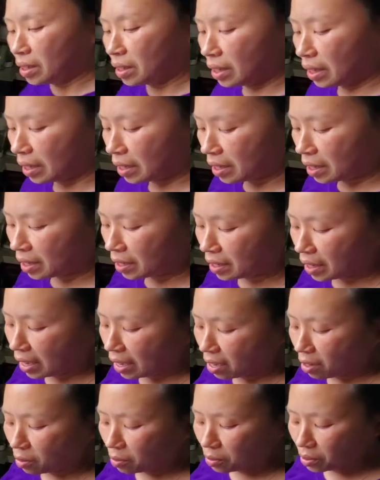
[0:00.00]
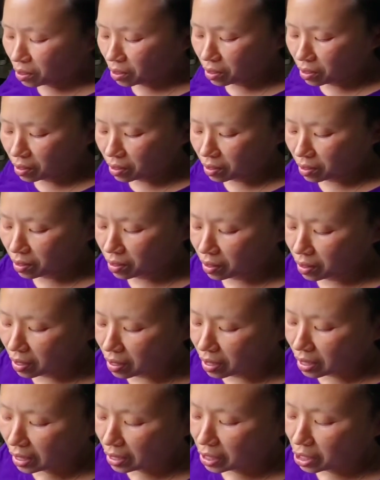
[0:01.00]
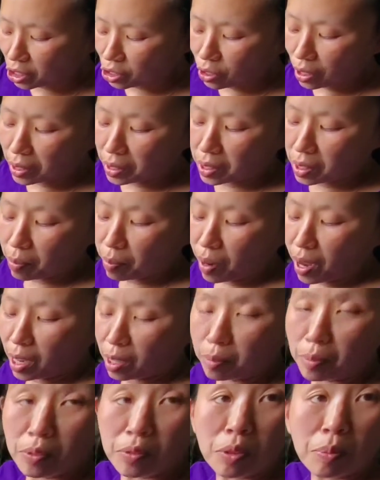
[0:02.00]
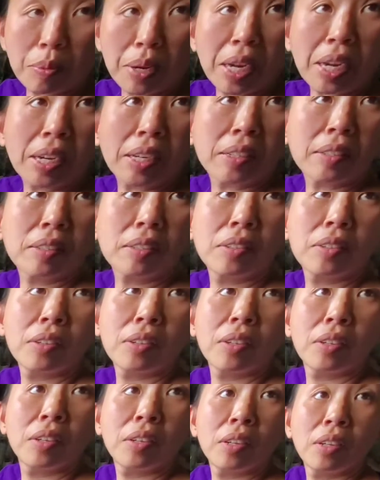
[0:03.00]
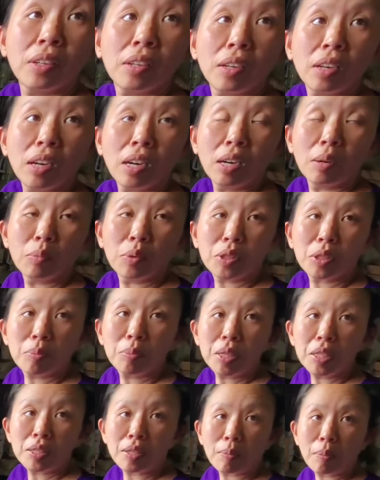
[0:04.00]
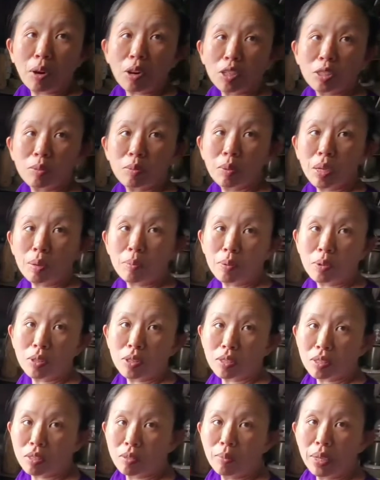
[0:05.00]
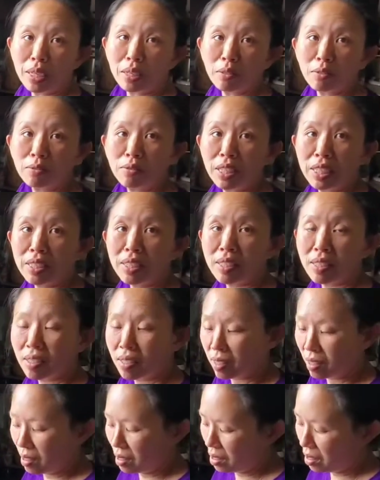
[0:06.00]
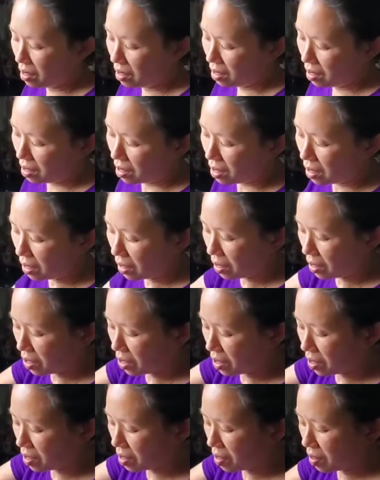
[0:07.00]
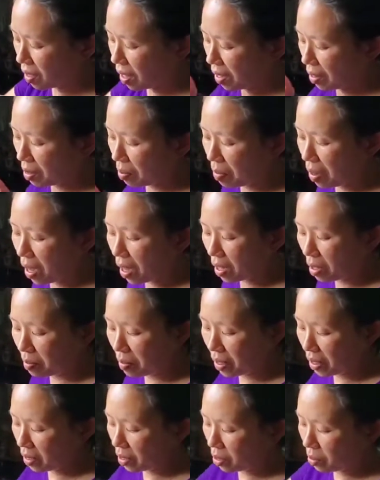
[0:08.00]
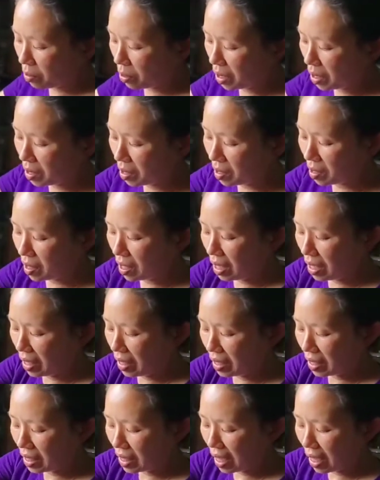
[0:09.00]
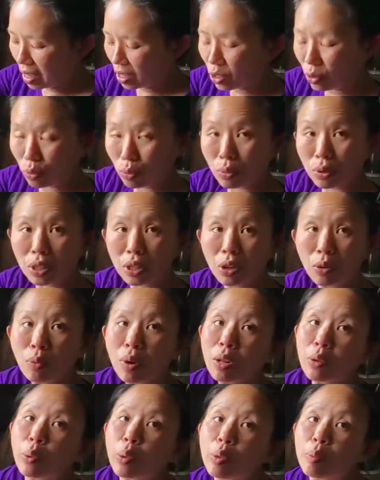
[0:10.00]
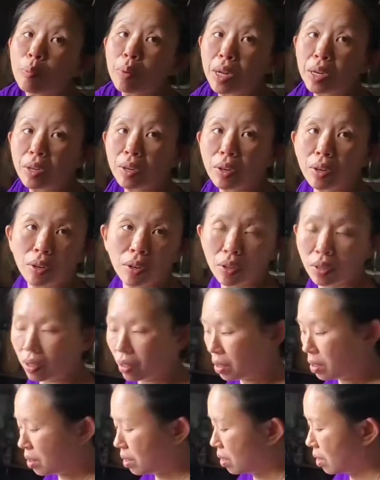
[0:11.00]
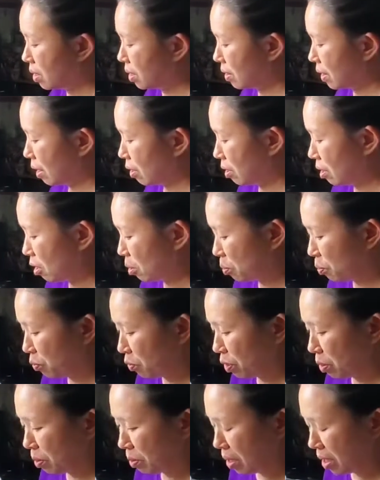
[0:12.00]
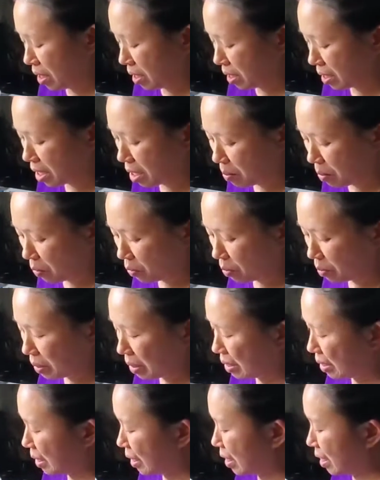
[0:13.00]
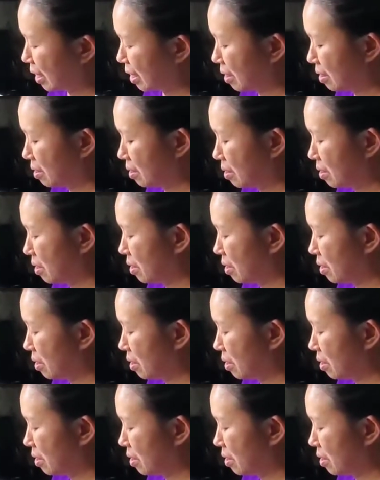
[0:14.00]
and I cut out, I just traced the bottom of the pan with a piece of parchment paper just to make it fit. And then just line the bottom and grease the inside really well with butter. And that'll help from keep it from sticking